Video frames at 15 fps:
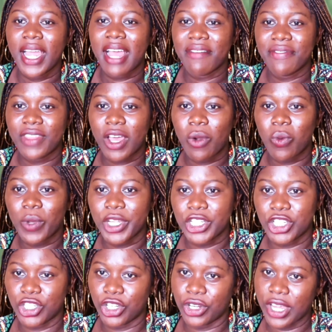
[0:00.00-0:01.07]
After
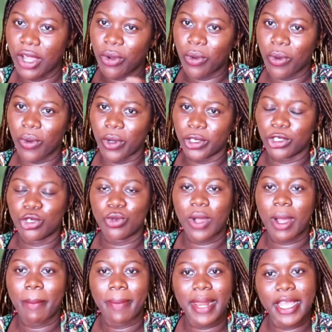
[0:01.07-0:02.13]
which, you now go on
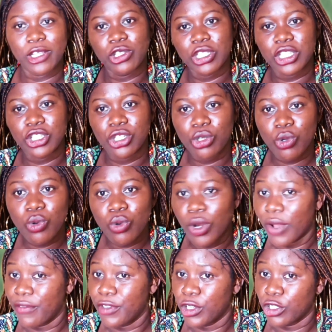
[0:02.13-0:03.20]
to apply to the
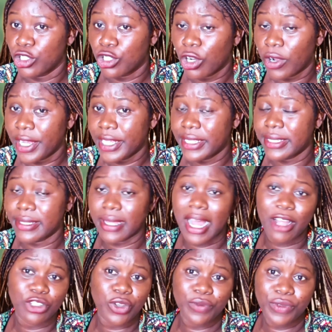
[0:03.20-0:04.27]
school of your choice
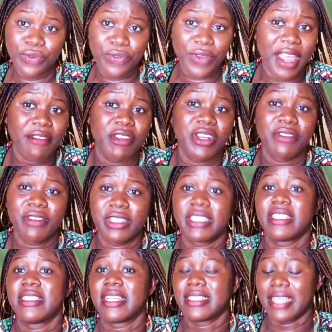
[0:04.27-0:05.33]
out of the 5
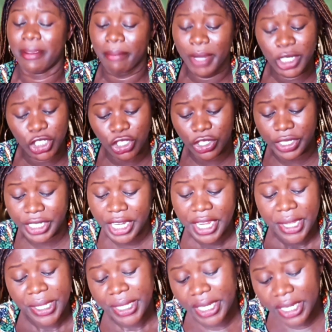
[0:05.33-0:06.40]
universities that I mentioned
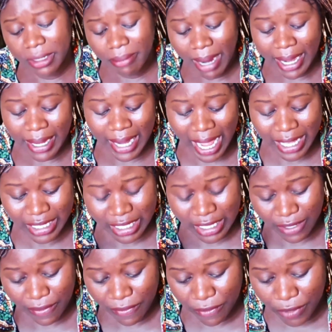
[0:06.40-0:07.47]
in my last